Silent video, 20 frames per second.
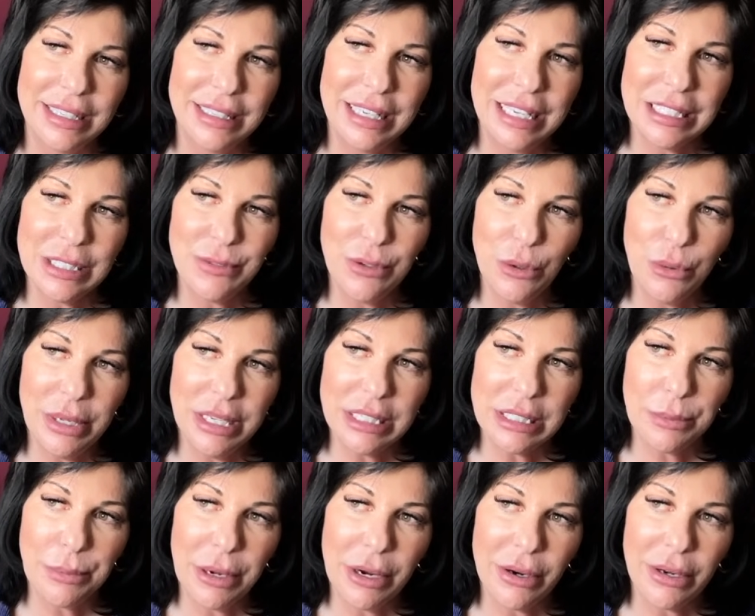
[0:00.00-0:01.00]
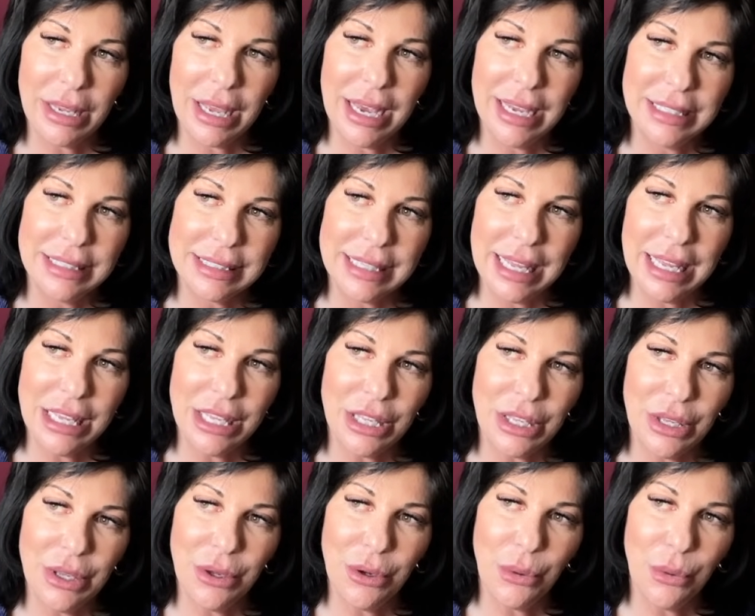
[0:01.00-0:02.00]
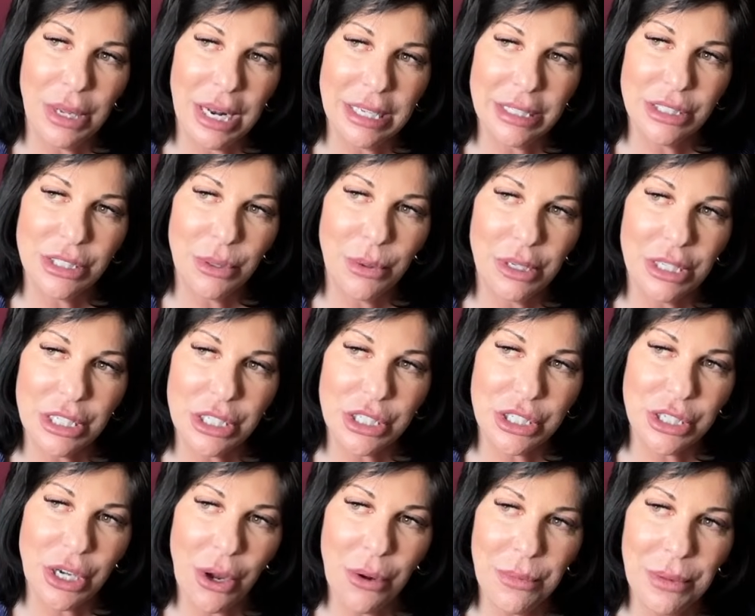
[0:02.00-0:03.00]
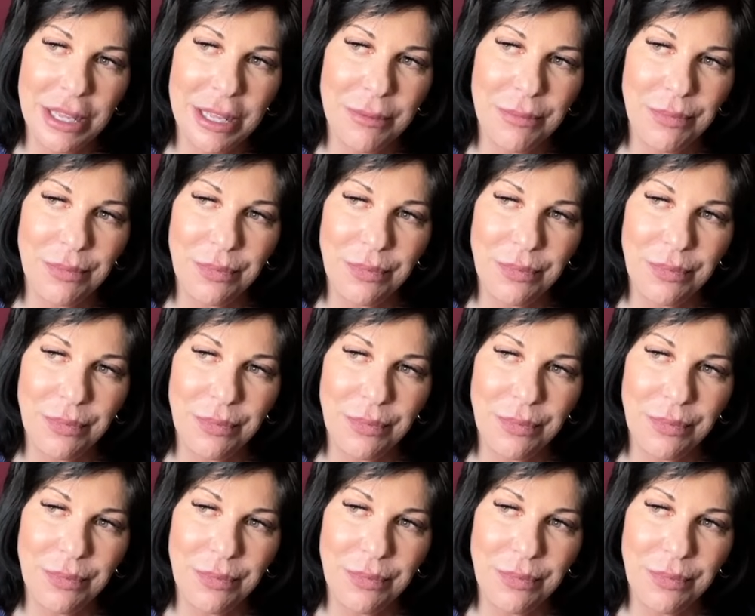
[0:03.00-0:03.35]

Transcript: Next few weeks, spirit guides, thank you. What else do you want to show me?